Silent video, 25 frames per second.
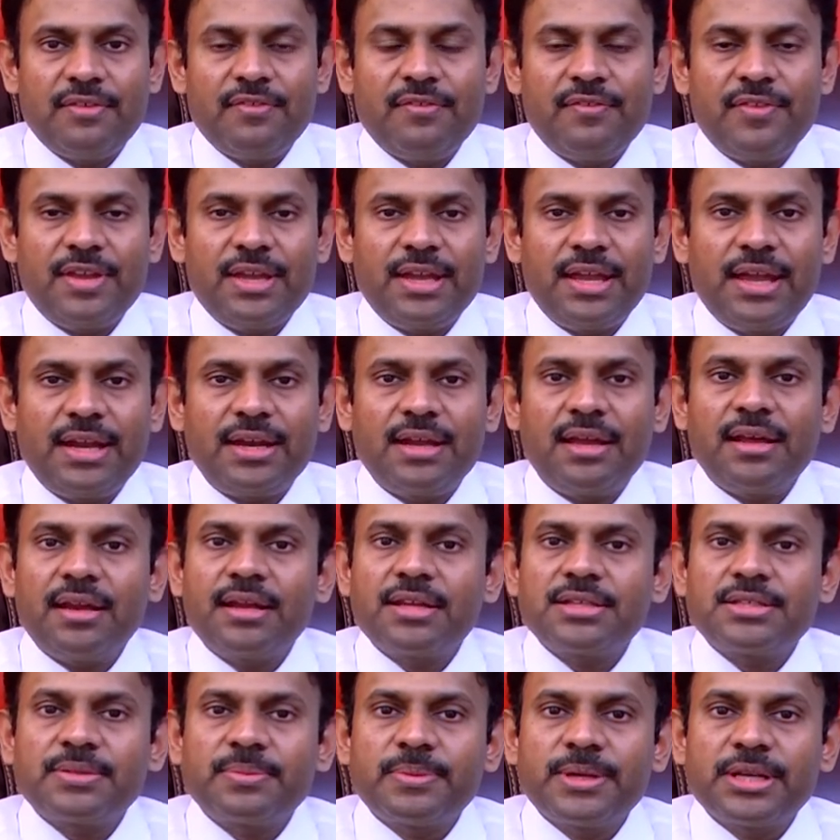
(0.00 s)
we
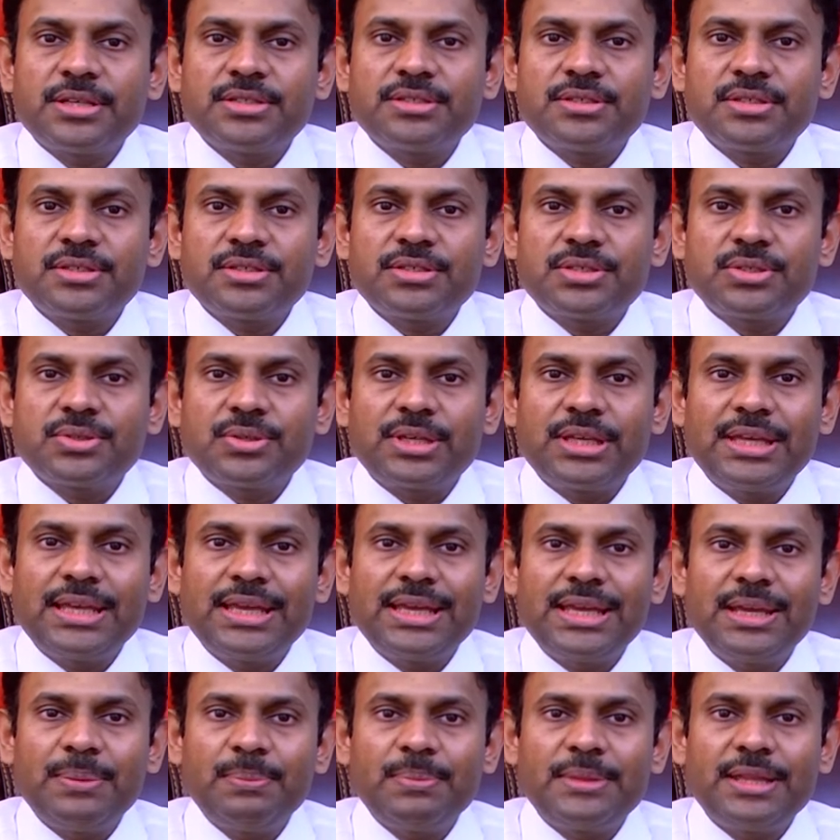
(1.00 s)
encourage patients to
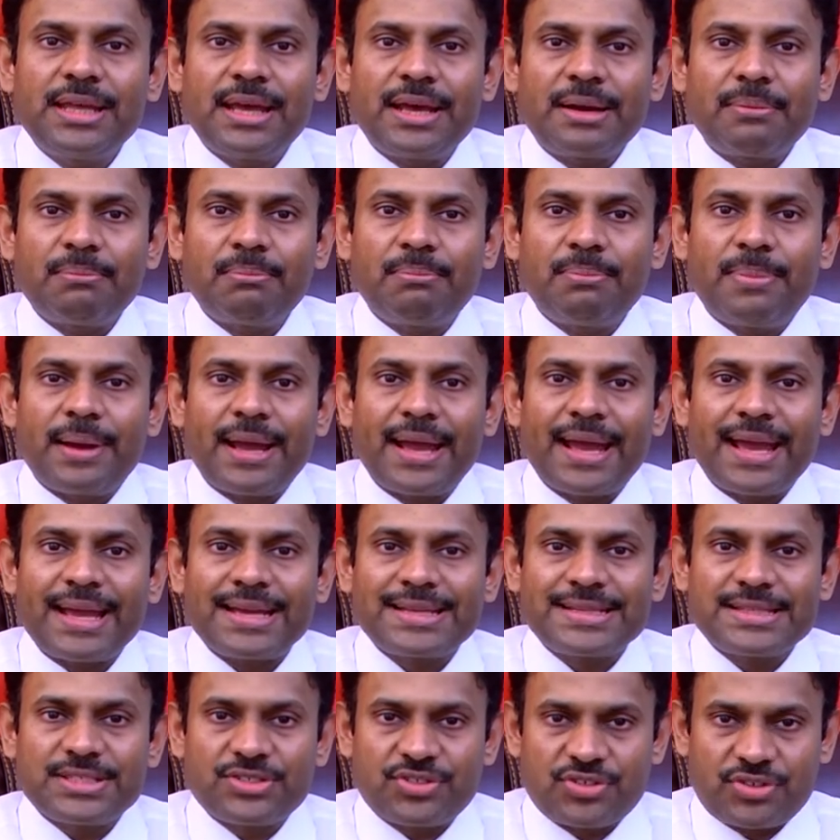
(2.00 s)
keep their
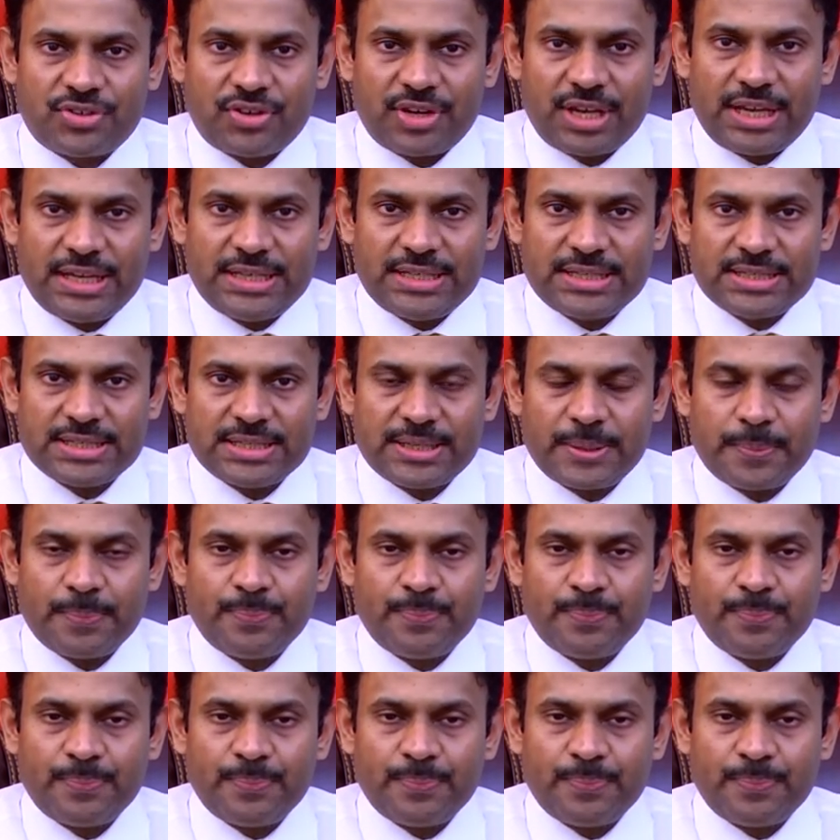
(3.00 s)
back straight,